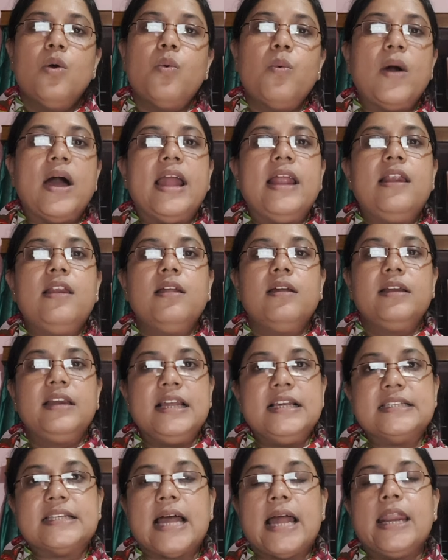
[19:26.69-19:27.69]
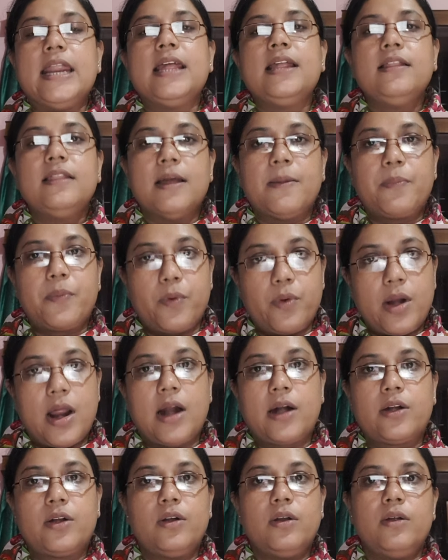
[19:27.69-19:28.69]
while designing the
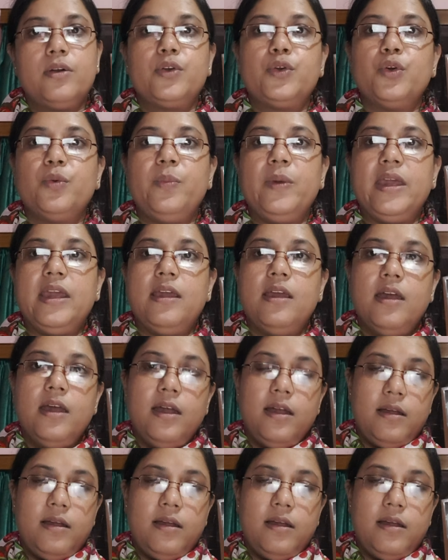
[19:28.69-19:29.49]
product to be